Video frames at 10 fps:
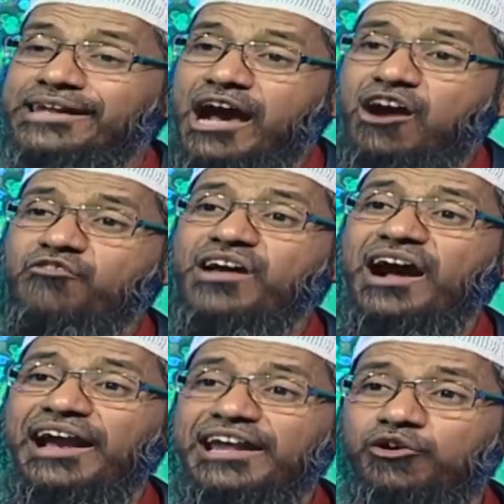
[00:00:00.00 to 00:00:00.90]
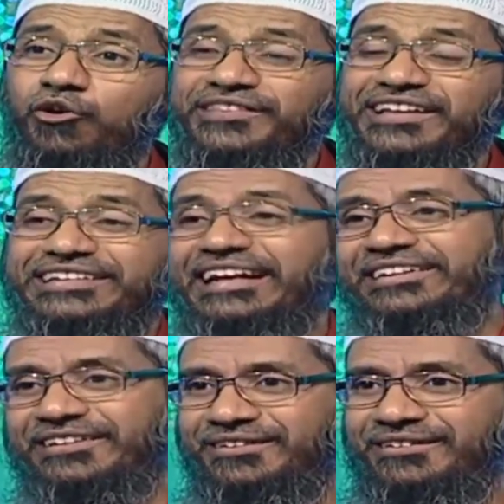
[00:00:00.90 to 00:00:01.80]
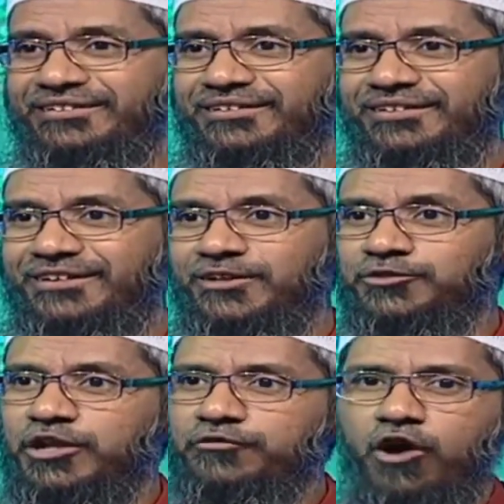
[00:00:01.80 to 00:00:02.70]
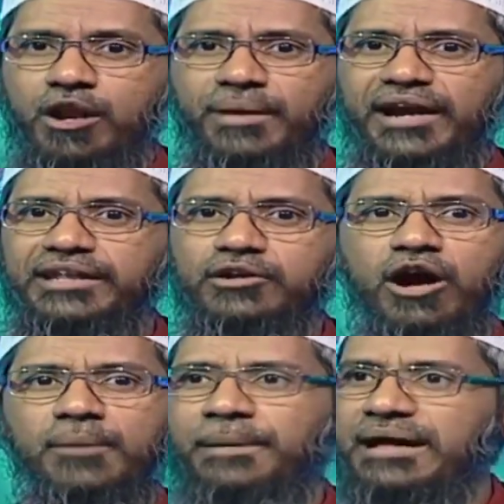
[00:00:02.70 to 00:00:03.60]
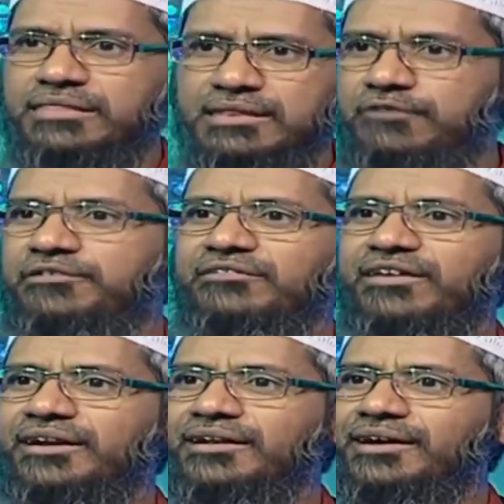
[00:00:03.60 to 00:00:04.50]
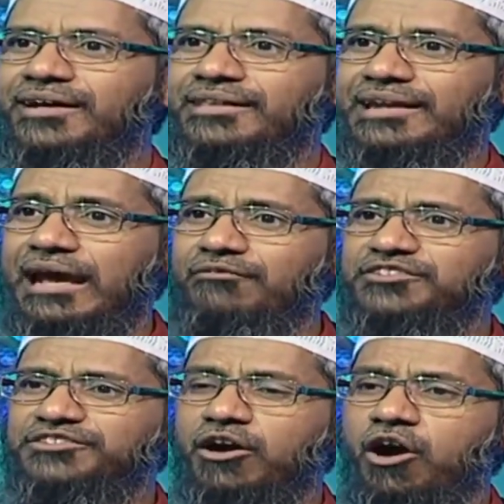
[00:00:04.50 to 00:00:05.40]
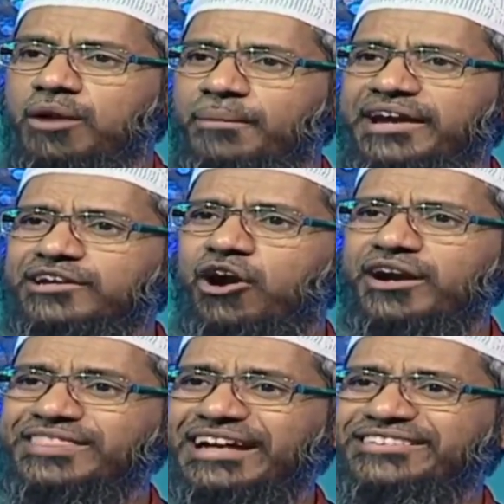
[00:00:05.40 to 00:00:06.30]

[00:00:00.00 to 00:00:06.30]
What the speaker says: now we are undergoing the test. So if Almighty God passes everyone, then I will say Almighty God is